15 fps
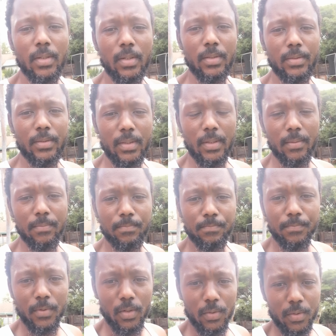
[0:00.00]
And
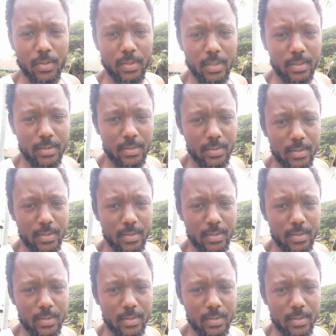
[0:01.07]
looking at